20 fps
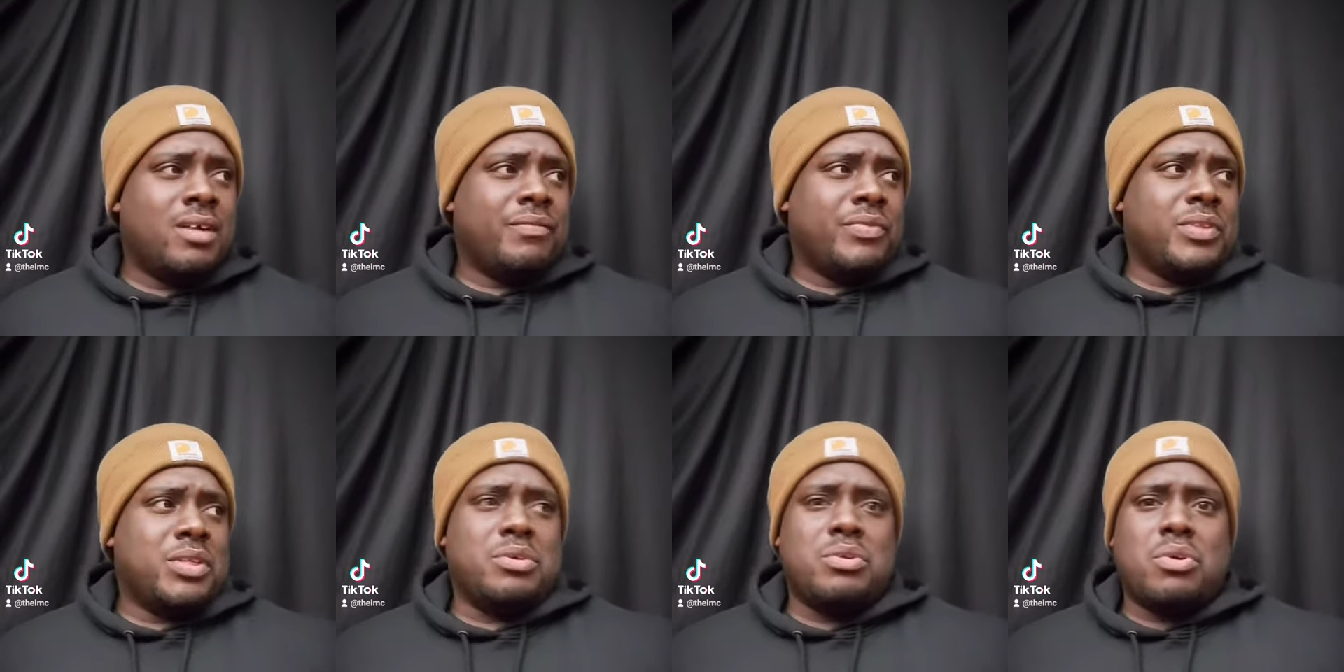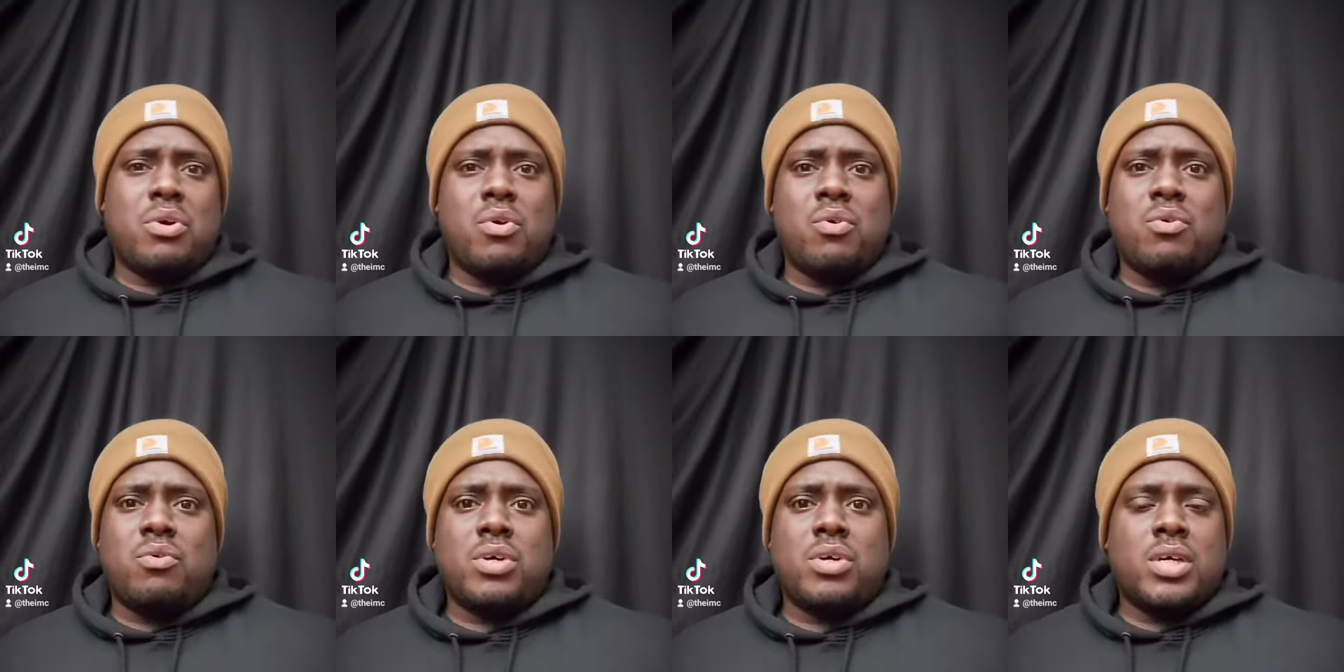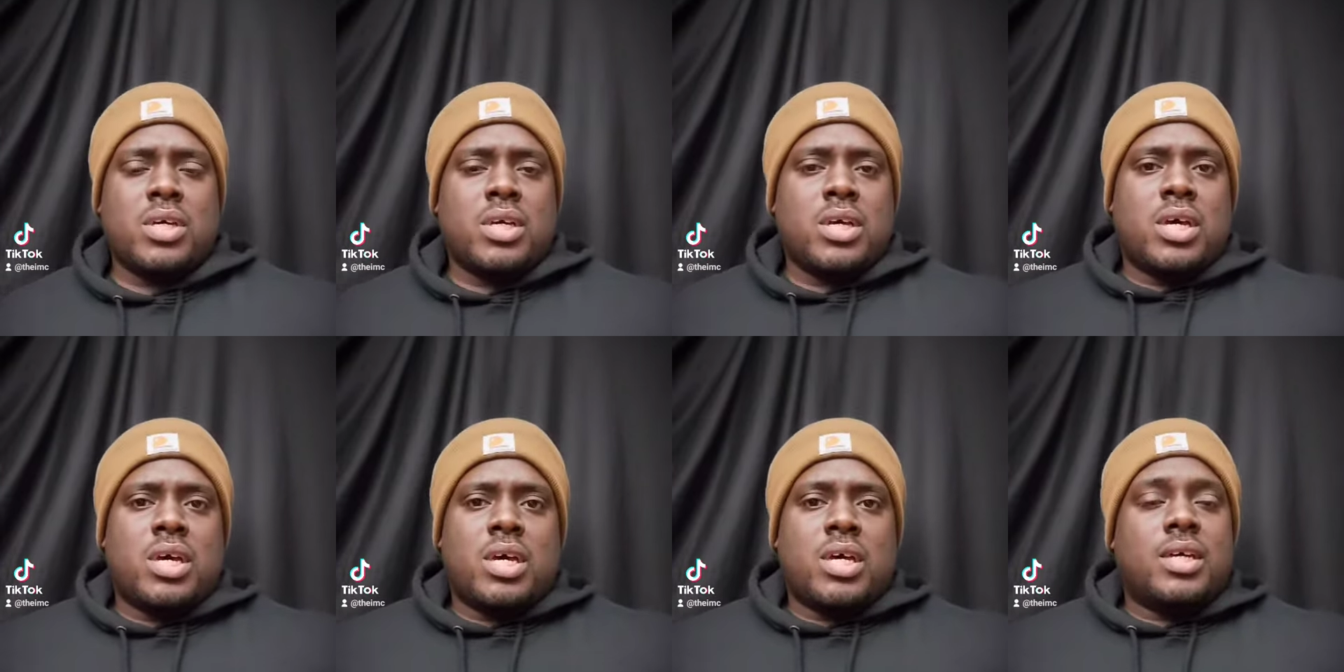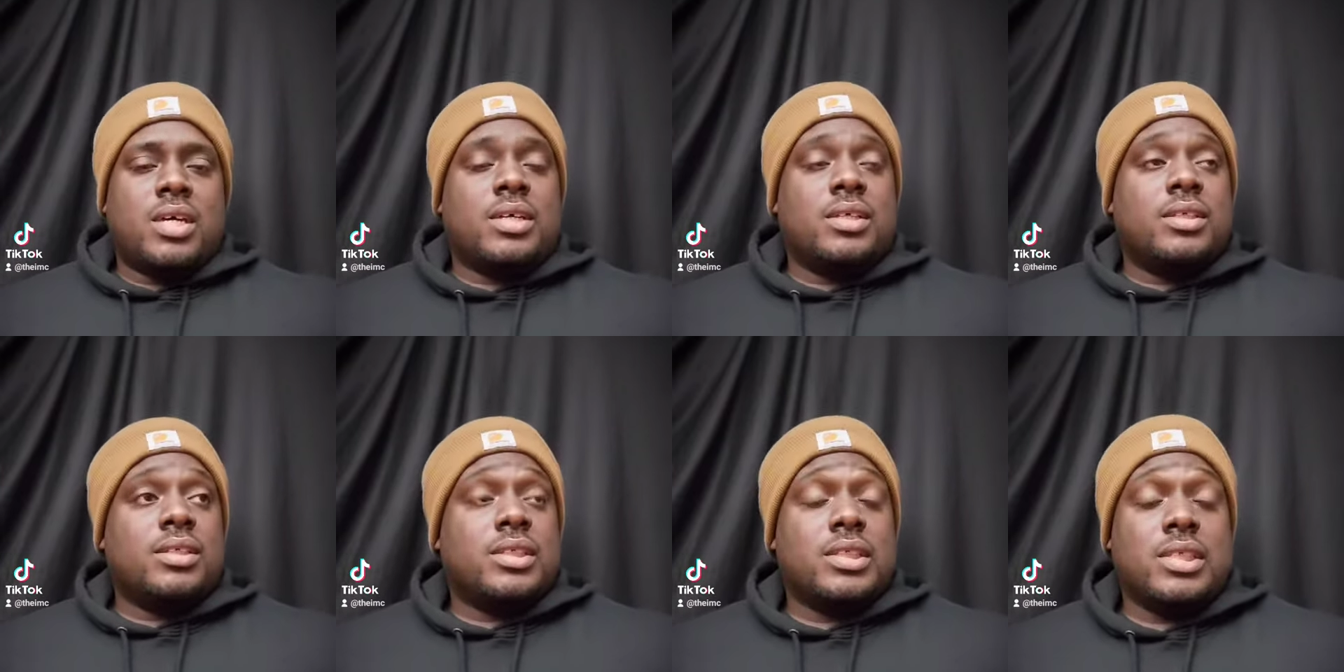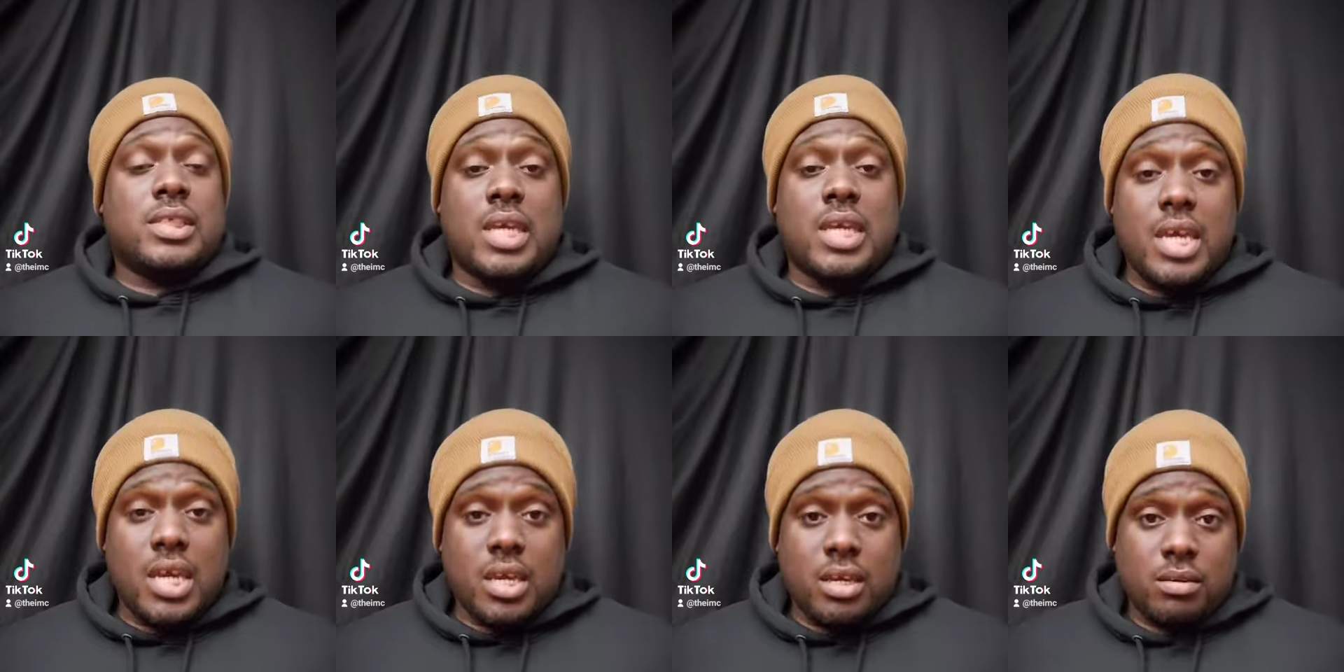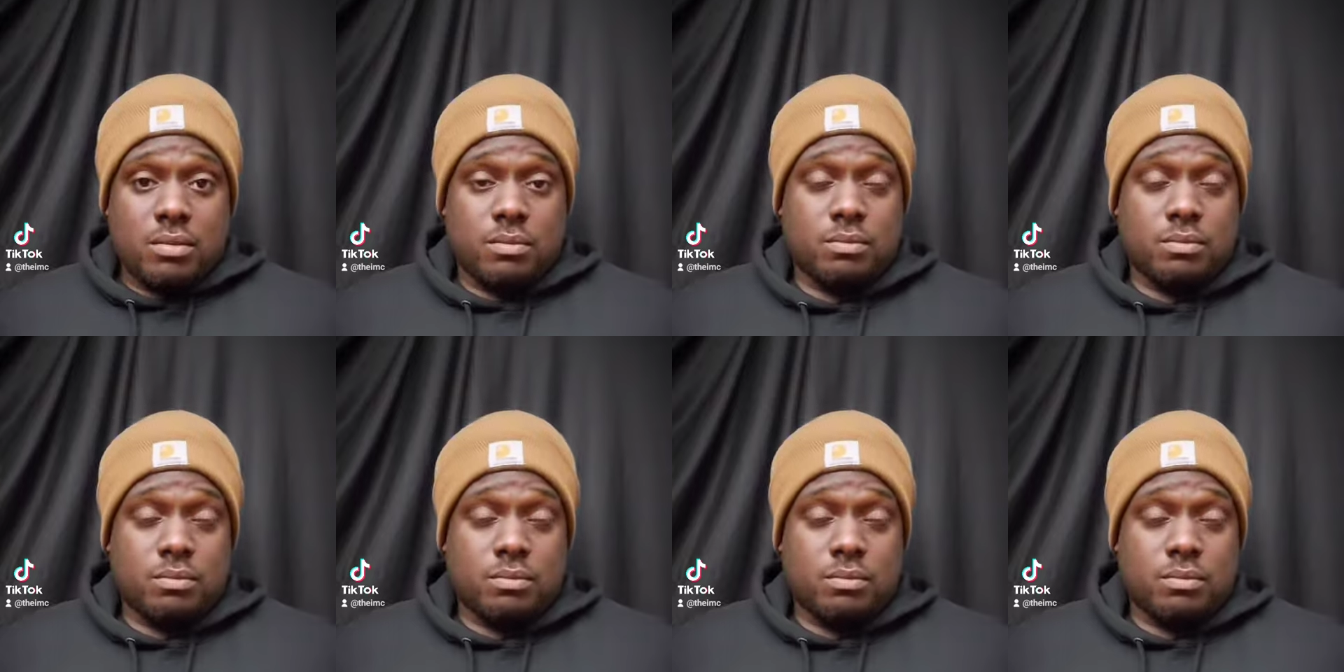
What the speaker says: You know, yeah.